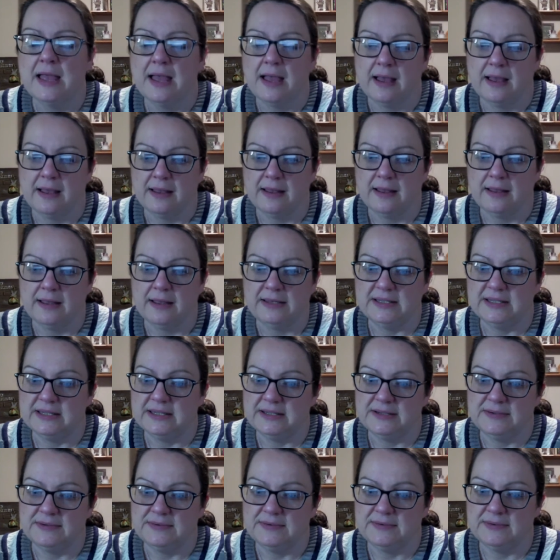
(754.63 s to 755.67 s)
I
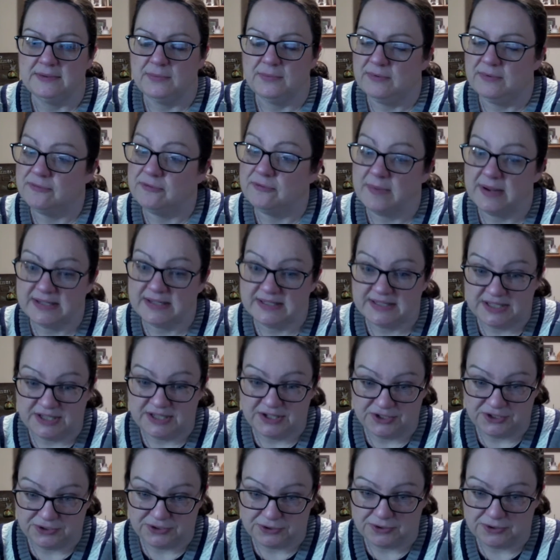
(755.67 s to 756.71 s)
did the one for my
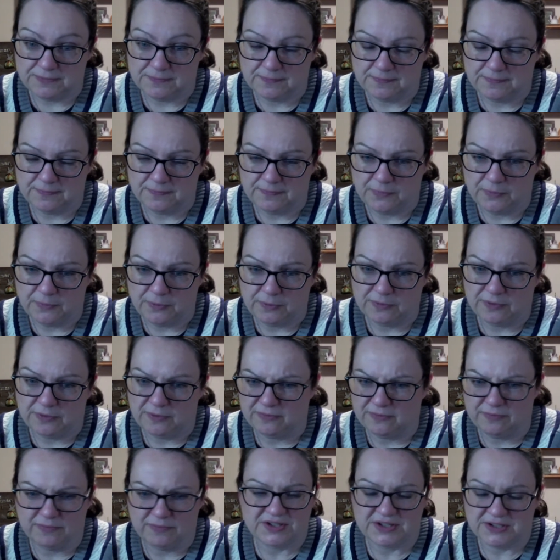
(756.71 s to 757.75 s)
sister, or the
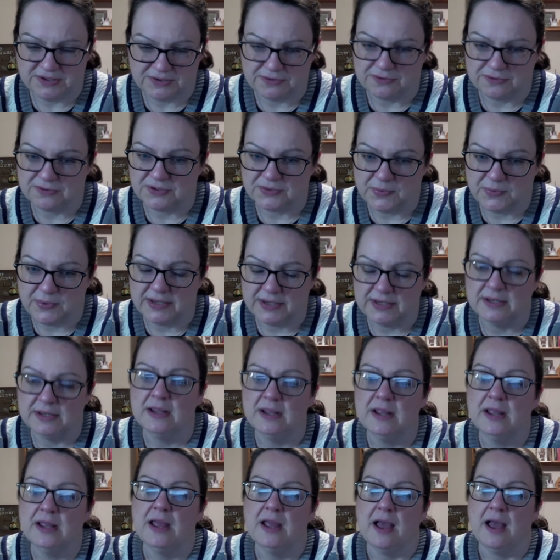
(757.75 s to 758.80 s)
sister's one.
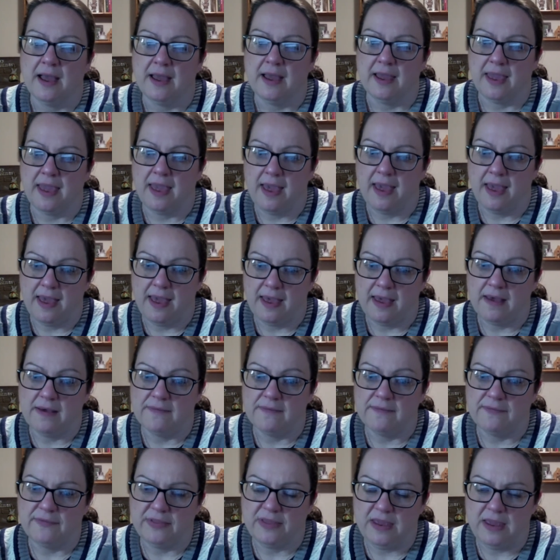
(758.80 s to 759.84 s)
I
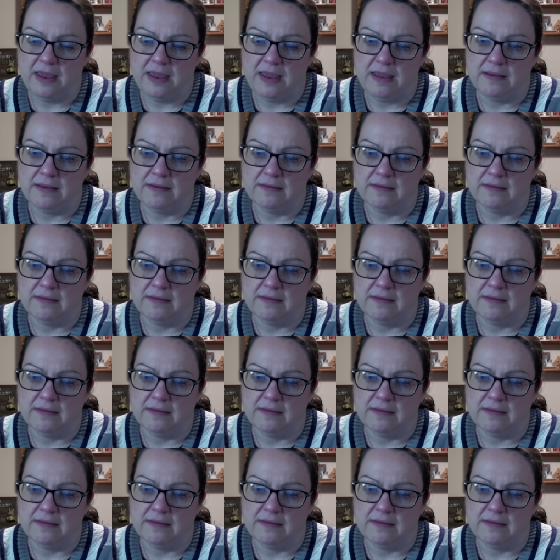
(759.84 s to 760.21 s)
have the